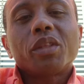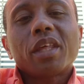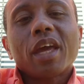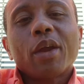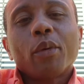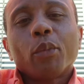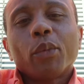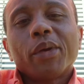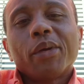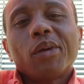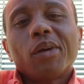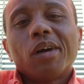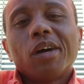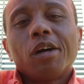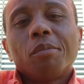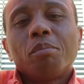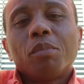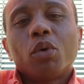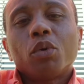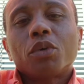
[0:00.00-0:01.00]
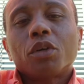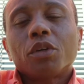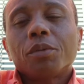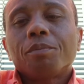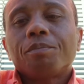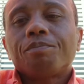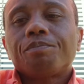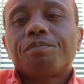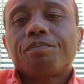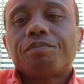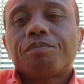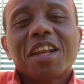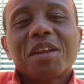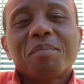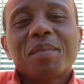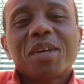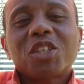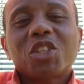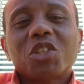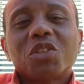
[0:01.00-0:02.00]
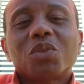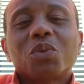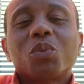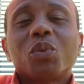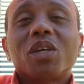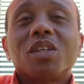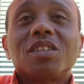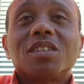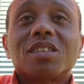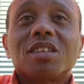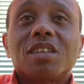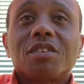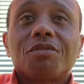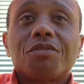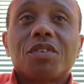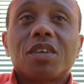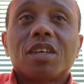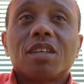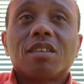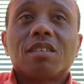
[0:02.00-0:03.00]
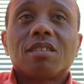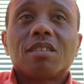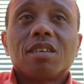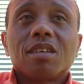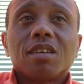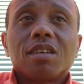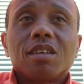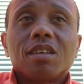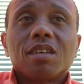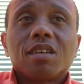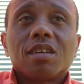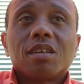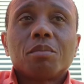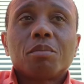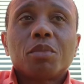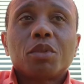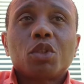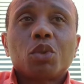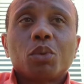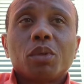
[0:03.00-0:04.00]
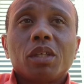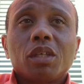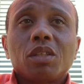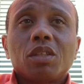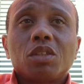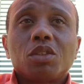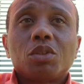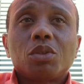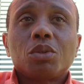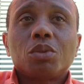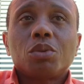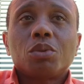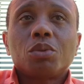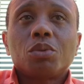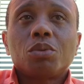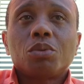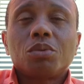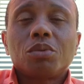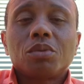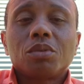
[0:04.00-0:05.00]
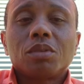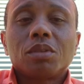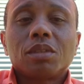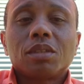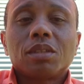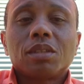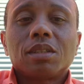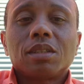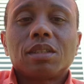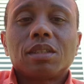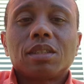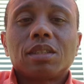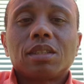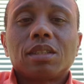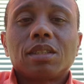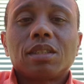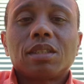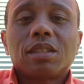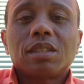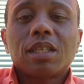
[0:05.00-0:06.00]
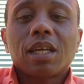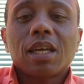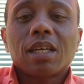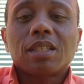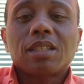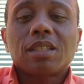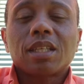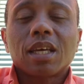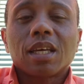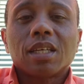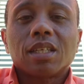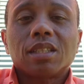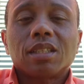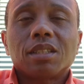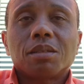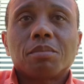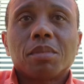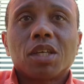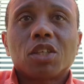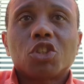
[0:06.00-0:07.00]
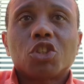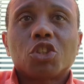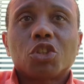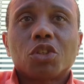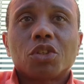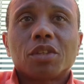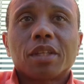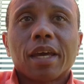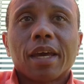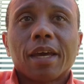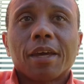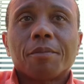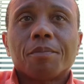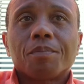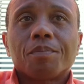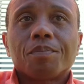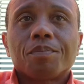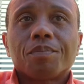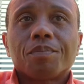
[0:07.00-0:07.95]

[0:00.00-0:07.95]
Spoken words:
with a rear hub motor, you got to make sure the wheel is going to fit between the two chainstays to make sure that